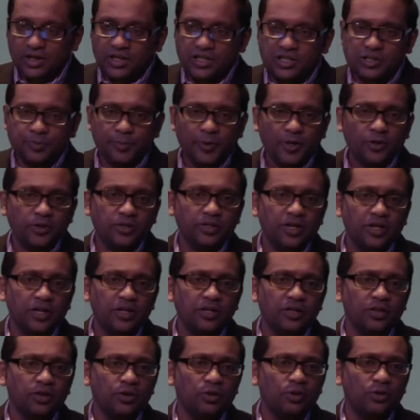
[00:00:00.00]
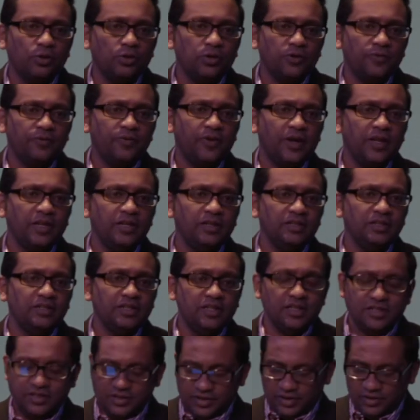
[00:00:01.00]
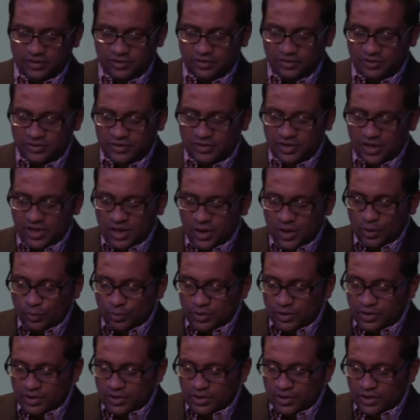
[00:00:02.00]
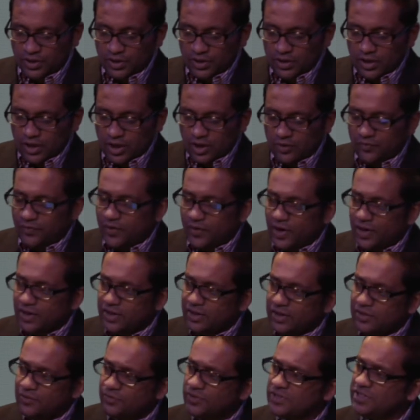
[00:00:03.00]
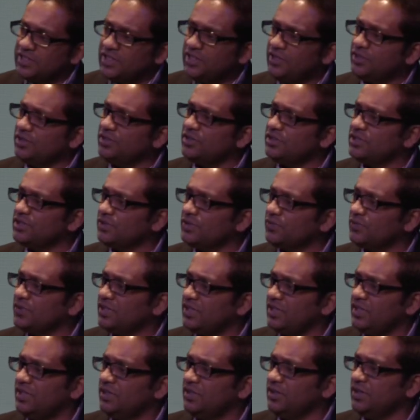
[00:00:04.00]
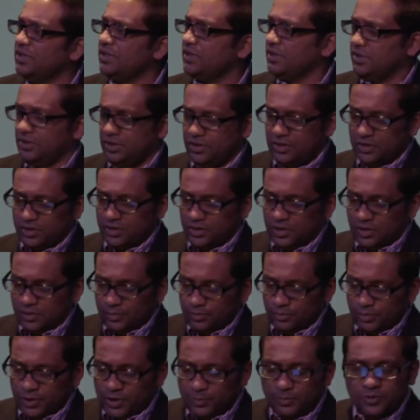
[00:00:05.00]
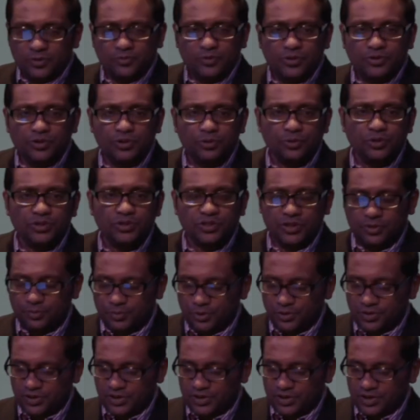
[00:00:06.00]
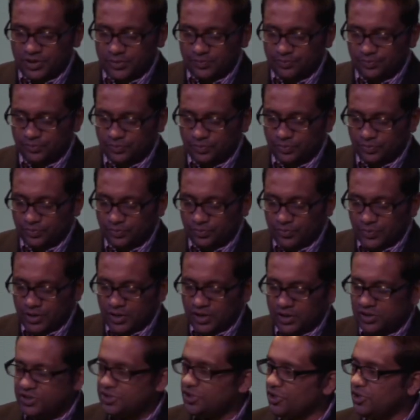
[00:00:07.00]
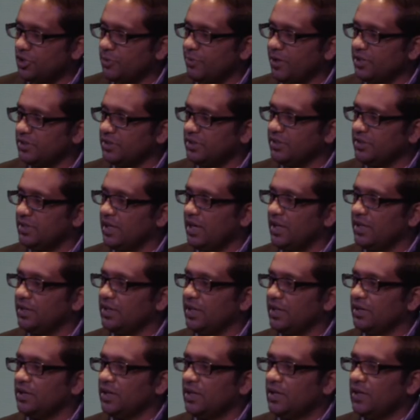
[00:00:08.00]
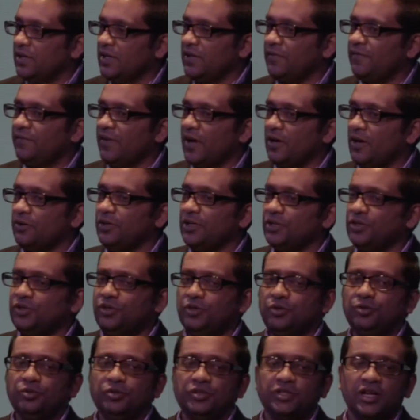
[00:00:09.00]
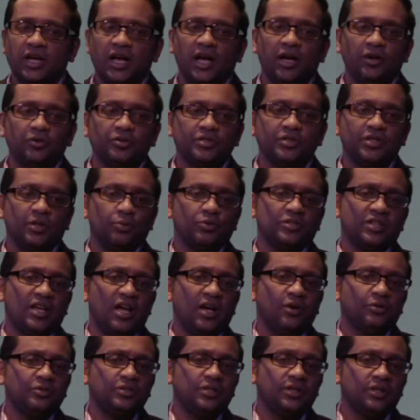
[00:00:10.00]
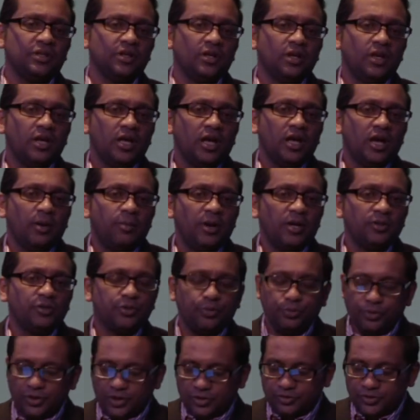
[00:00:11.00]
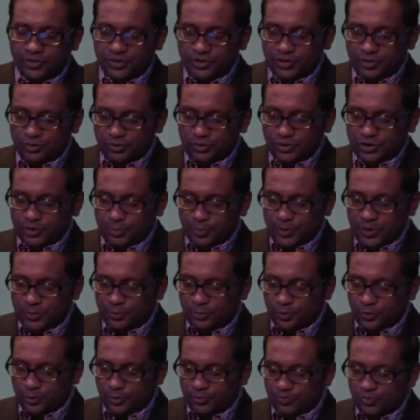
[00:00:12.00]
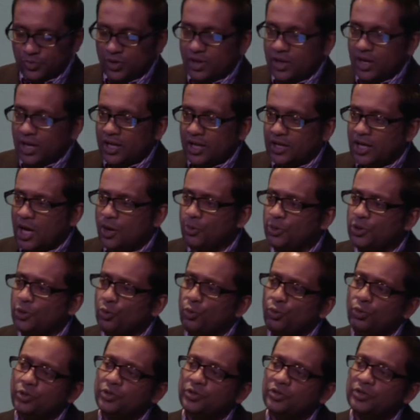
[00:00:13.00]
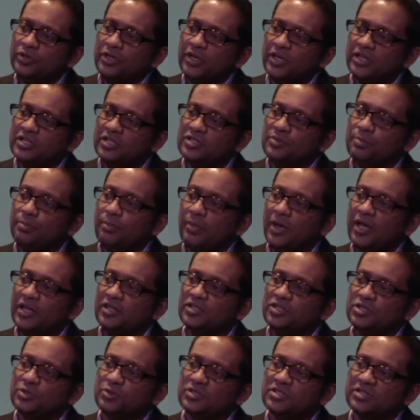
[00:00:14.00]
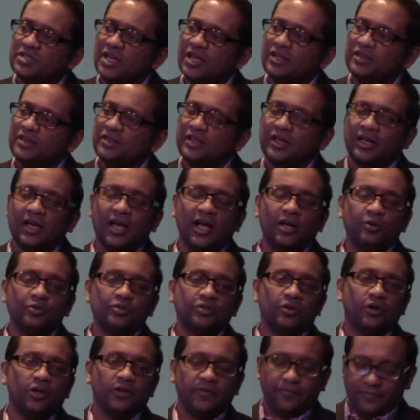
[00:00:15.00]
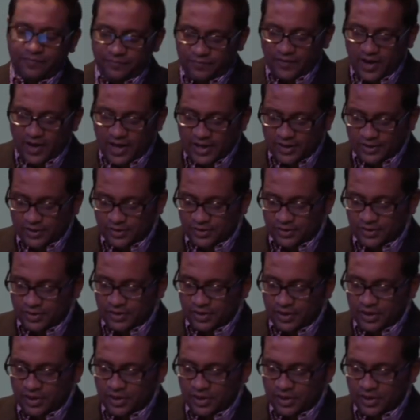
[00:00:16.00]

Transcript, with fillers: He spared none of the horrifying details where of, of his years of killing people of the Jewish community. He shared about the day that he found a huge house that was housing about 300 Jewish people and how he ordered his men to set the house on fire